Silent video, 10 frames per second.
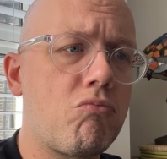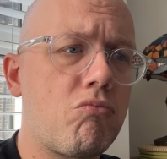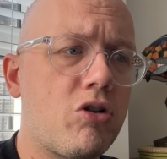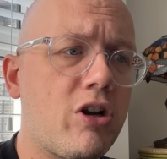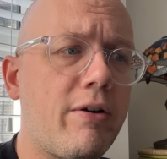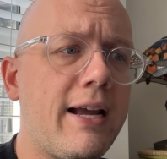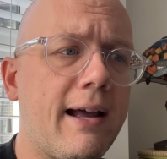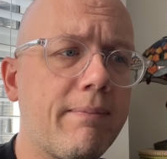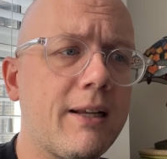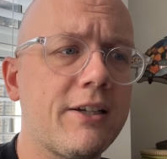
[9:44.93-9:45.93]

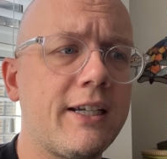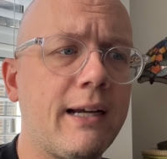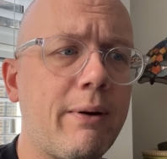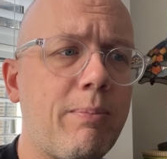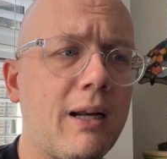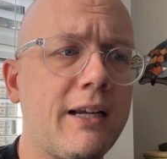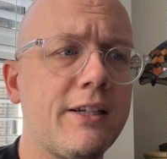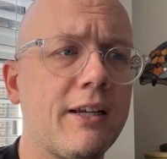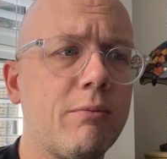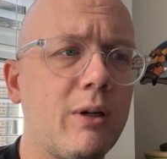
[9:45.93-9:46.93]
Let's see how he plays it.